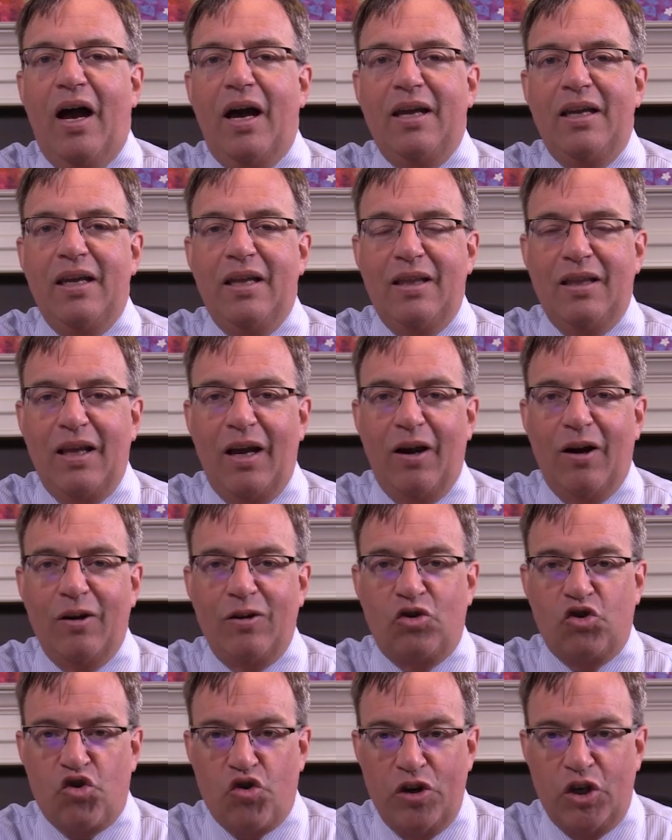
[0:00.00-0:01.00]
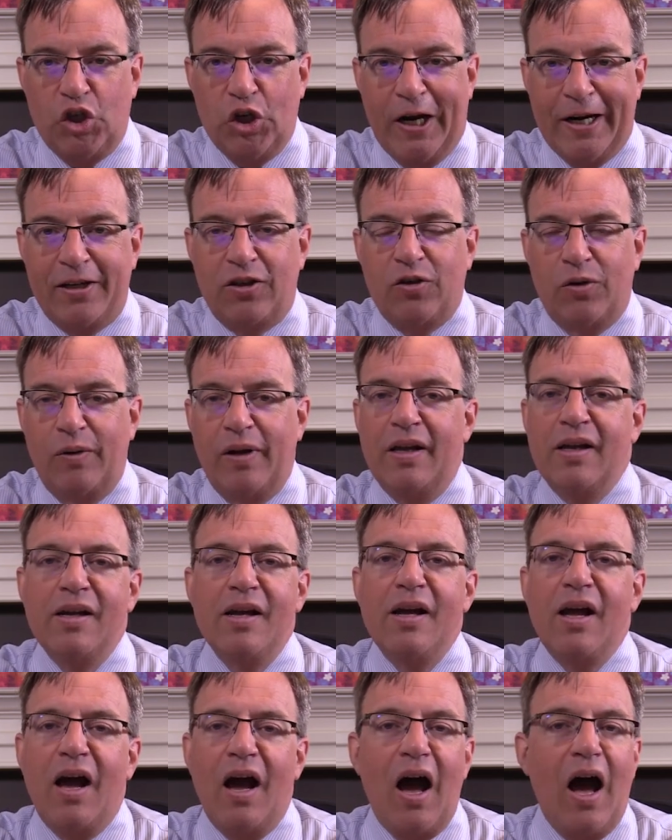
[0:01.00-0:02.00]
in their trajectory
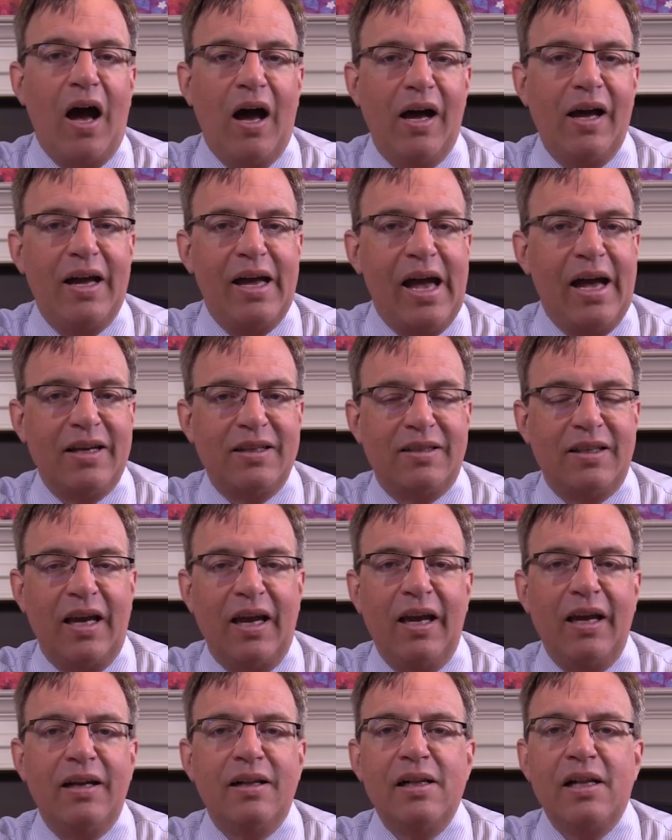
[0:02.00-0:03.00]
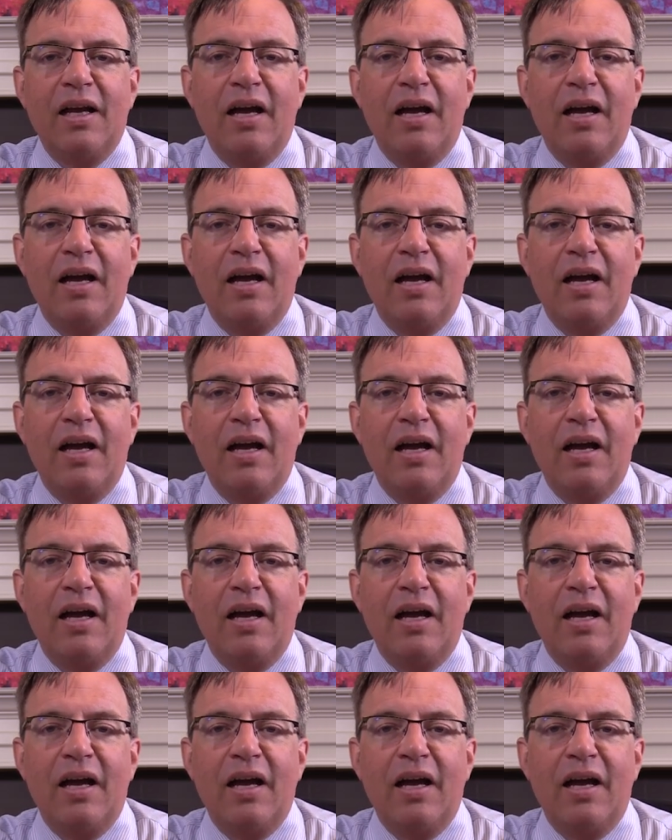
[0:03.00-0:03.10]
as a